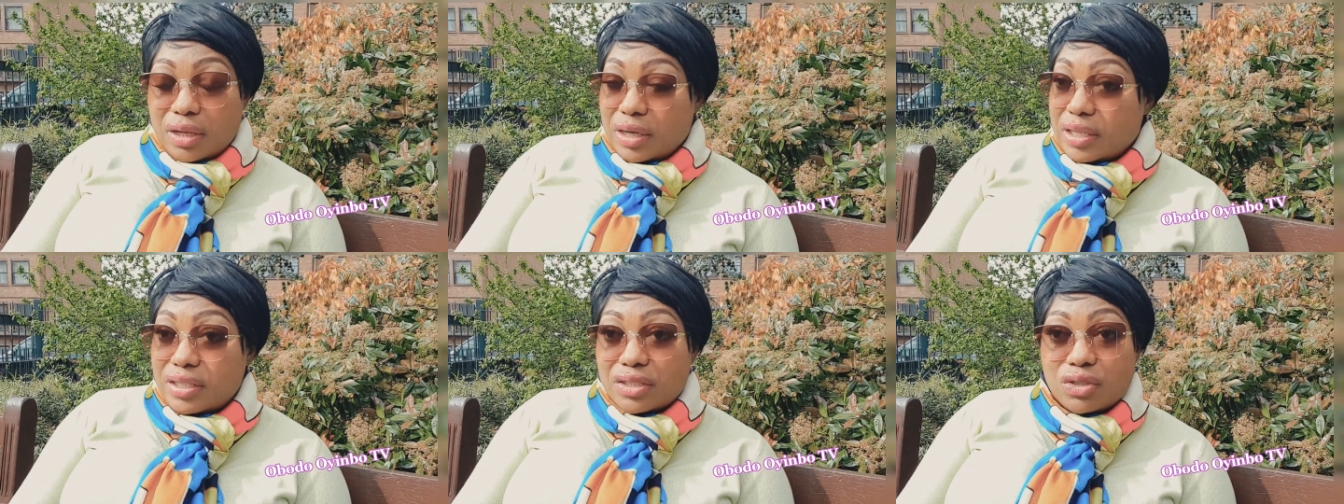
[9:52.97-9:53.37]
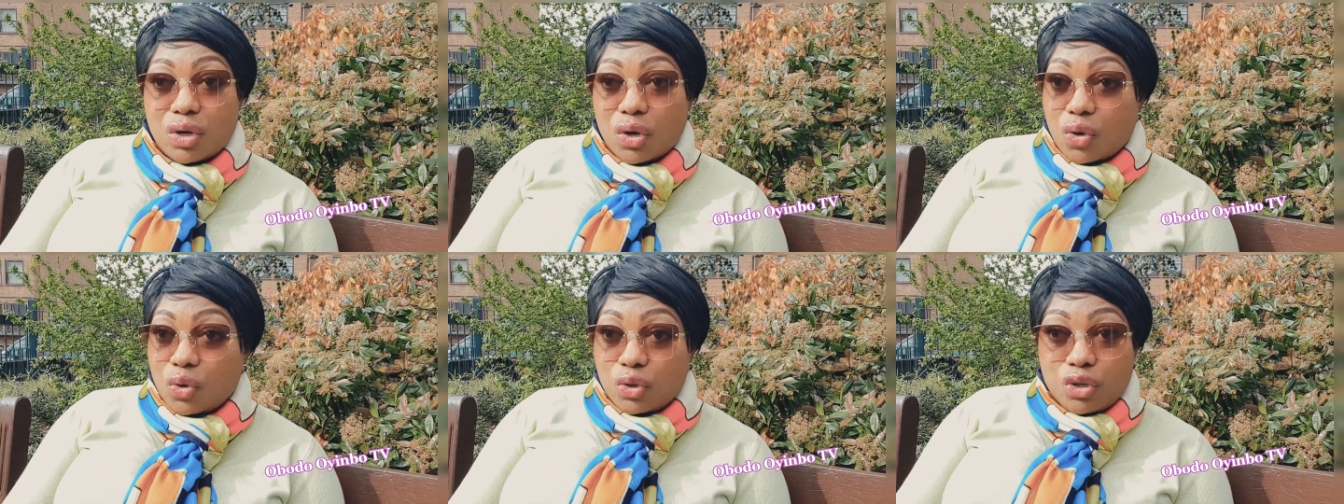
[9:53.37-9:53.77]
This is
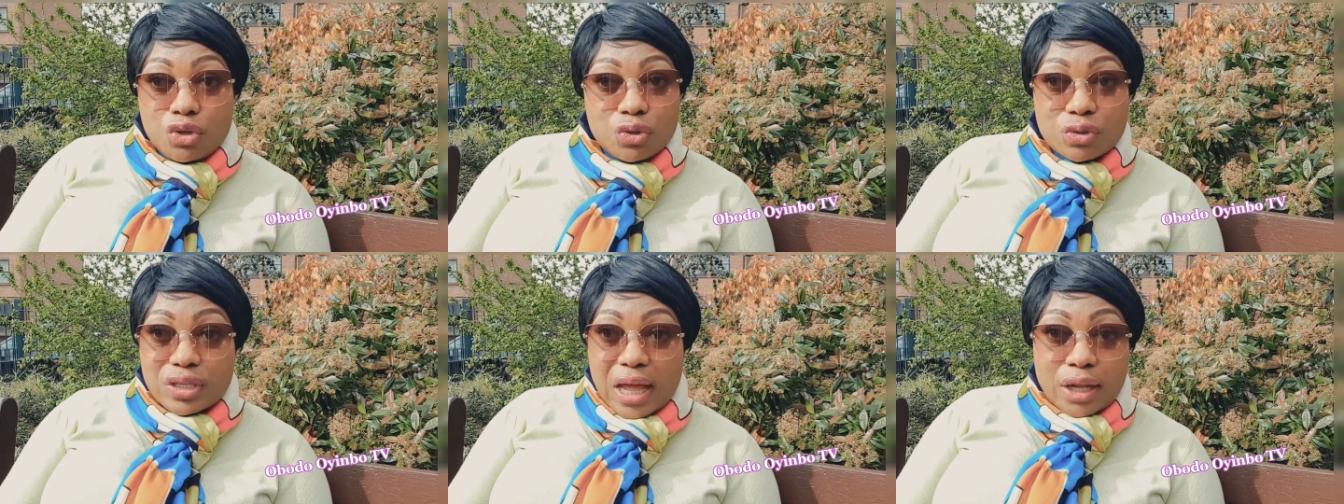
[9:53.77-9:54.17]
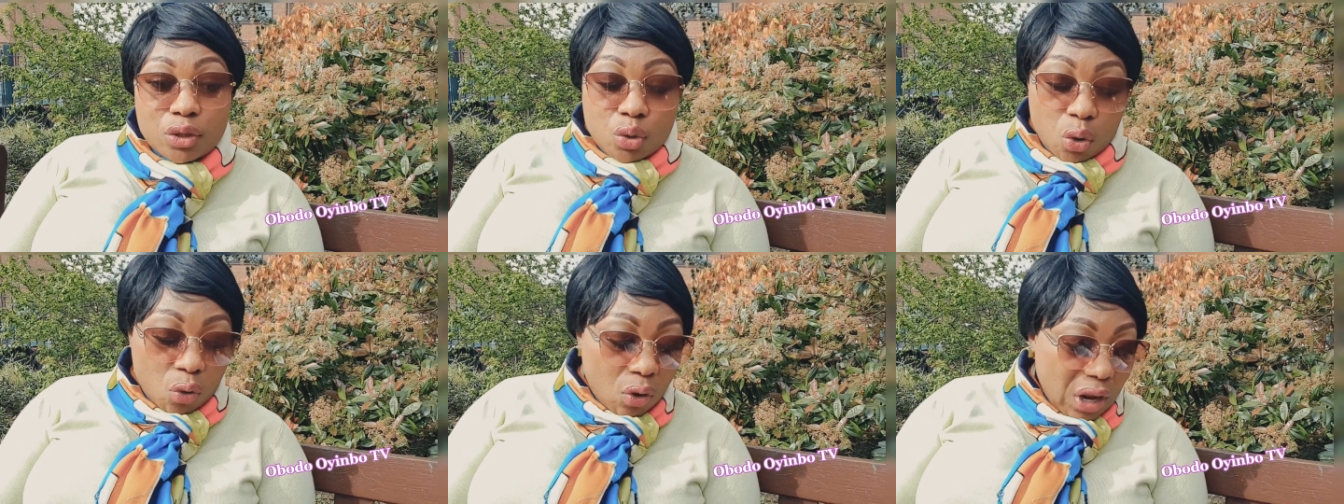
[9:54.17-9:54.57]
not good news at
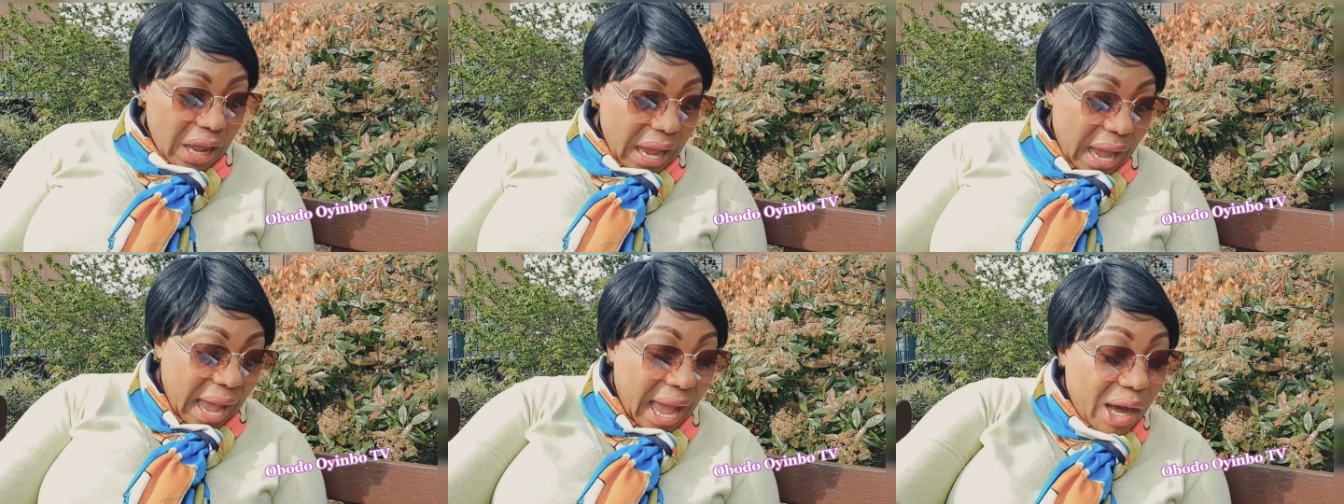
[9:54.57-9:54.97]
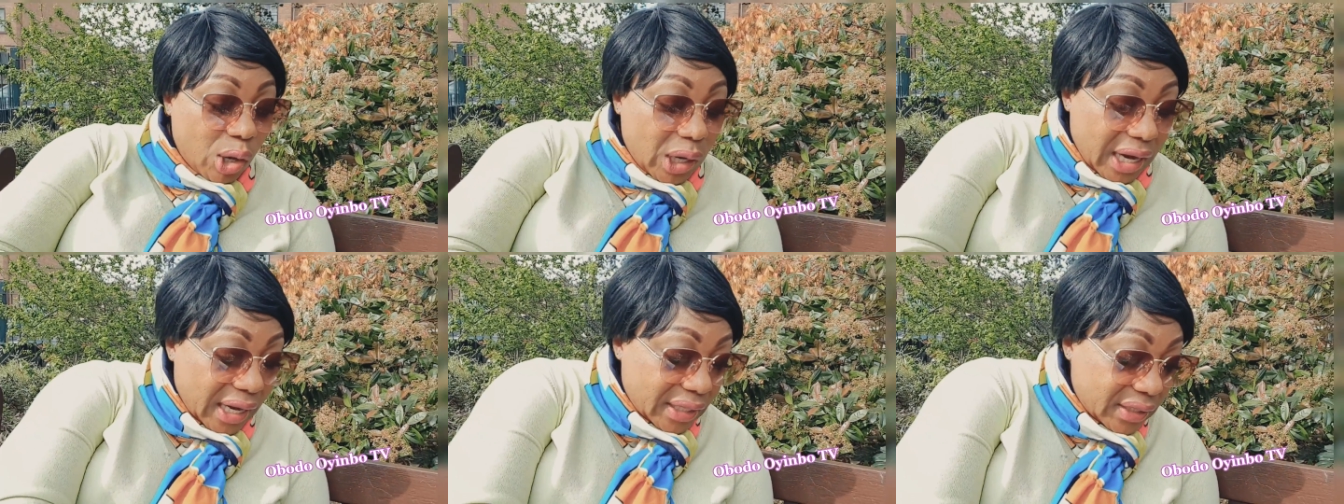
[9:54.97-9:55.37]
all. How
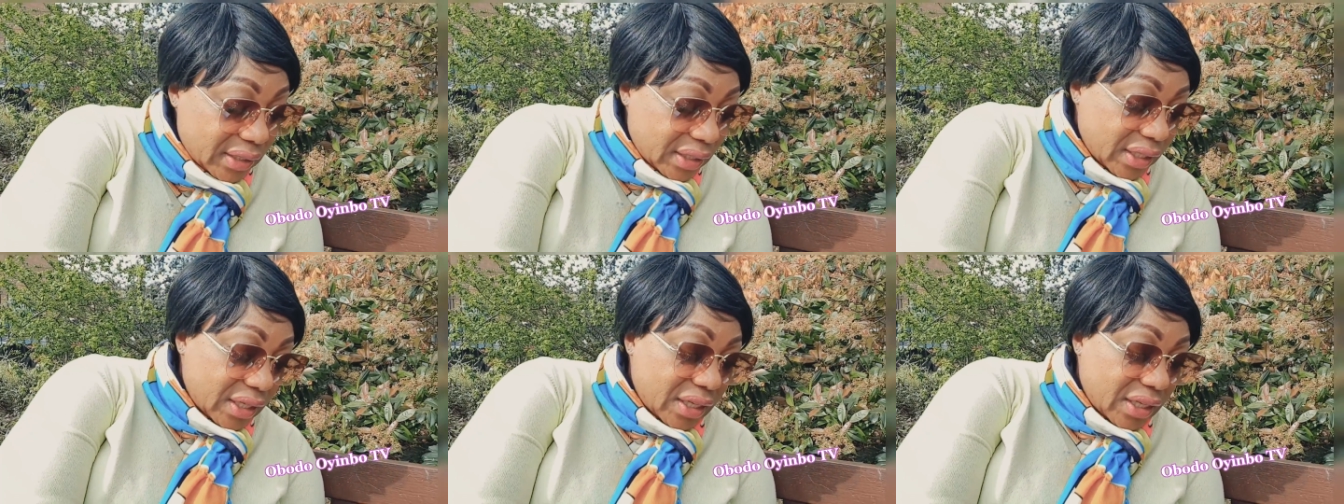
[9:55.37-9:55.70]
can